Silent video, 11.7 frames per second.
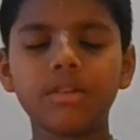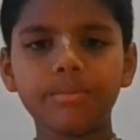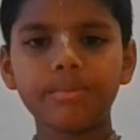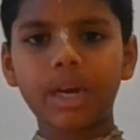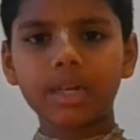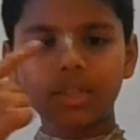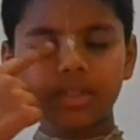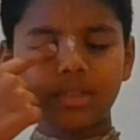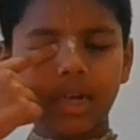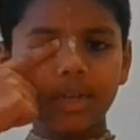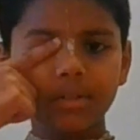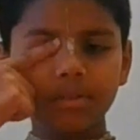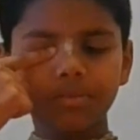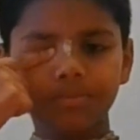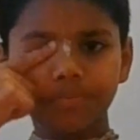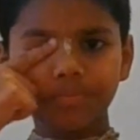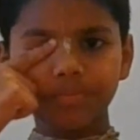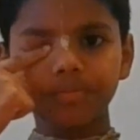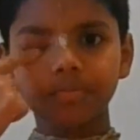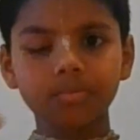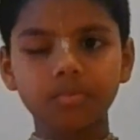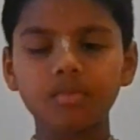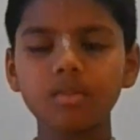can practice that.
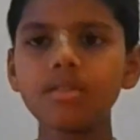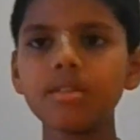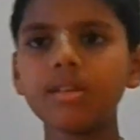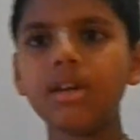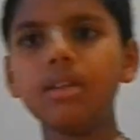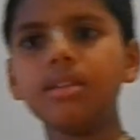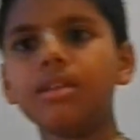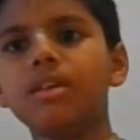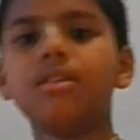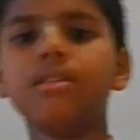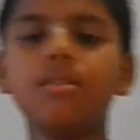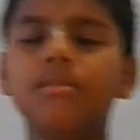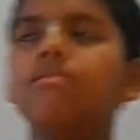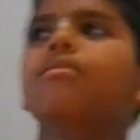And then,